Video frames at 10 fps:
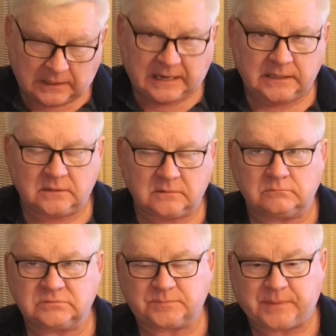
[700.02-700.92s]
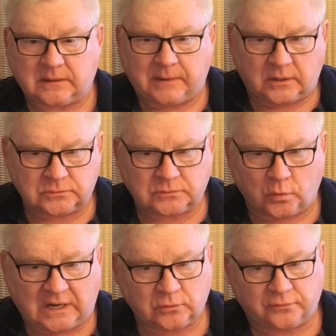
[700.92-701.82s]
I speak about
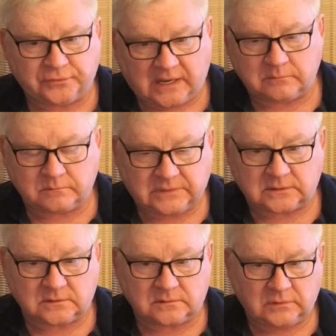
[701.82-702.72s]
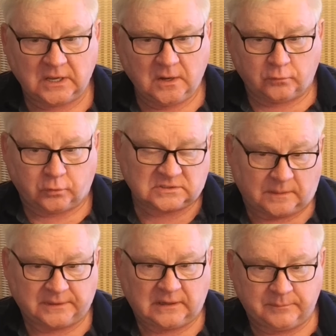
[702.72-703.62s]
one of them that, for
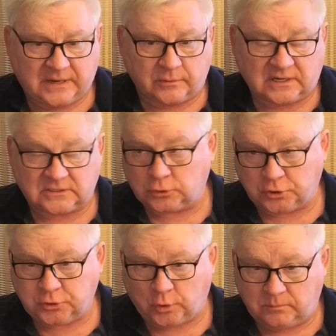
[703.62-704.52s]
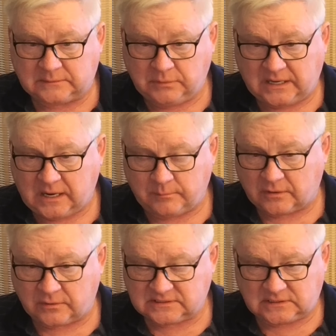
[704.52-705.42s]
example, Americans, not all, but many
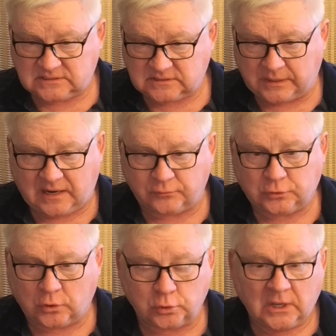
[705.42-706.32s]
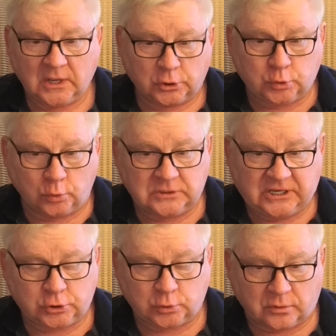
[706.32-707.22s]
Americans, they simply have no
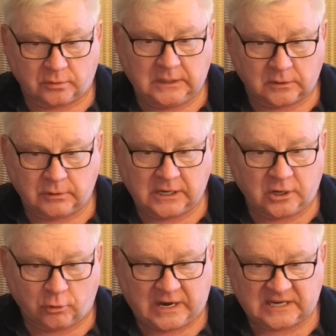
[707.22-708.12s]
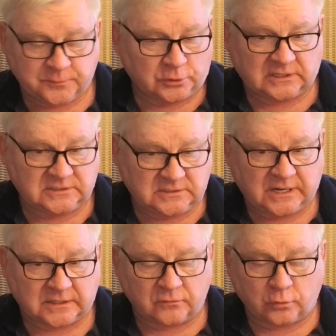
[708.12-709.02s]
toolkit to really grasp what
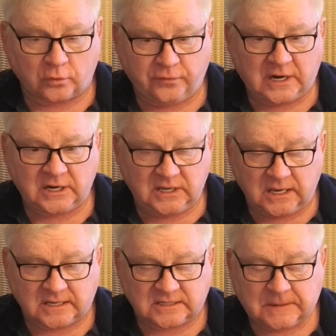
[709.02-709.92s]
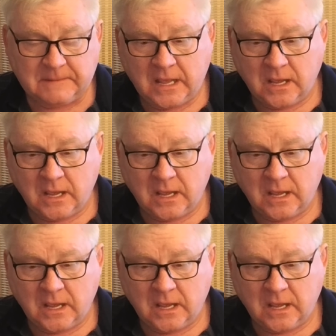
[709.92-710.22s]
continental warfare is.